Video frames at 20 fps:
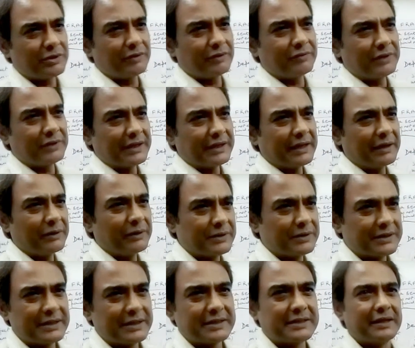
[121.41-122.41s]
of the
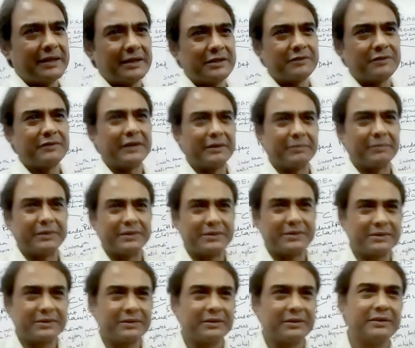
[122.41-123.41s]
dialogues are sentence
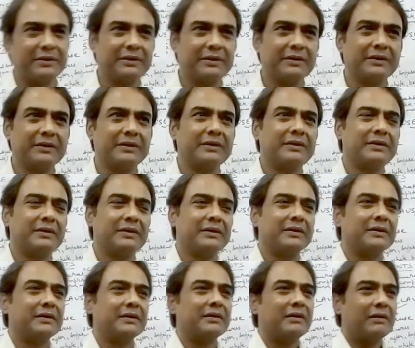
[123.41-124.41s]
fragments.
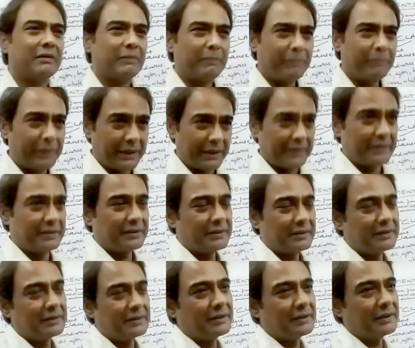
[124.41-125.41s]
But
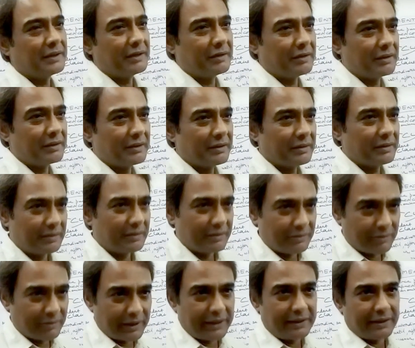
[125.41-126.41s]
in
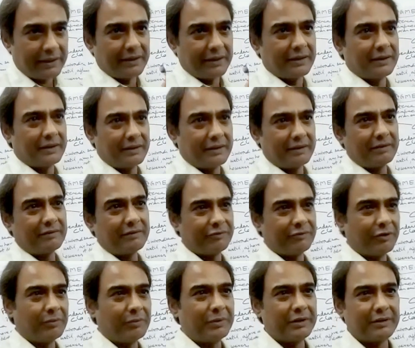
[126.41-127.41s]
writing,
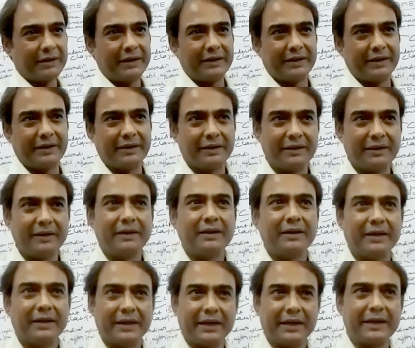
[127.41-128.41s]
formal writing,
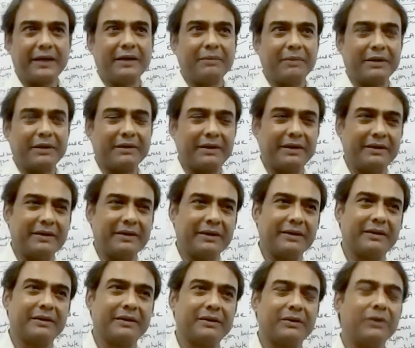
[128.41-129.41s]
academic writing,
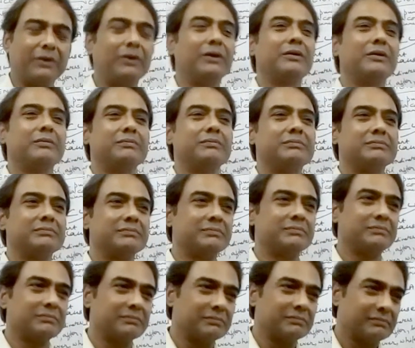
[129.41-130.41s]
or
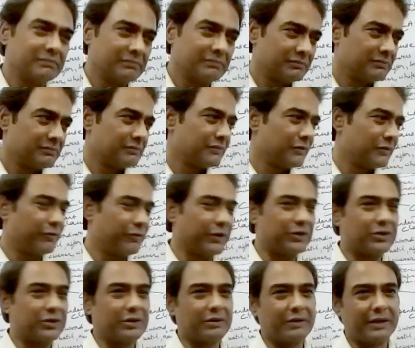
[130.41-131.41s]

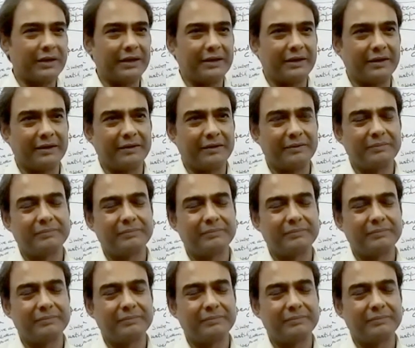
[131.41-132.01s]
fiction writing,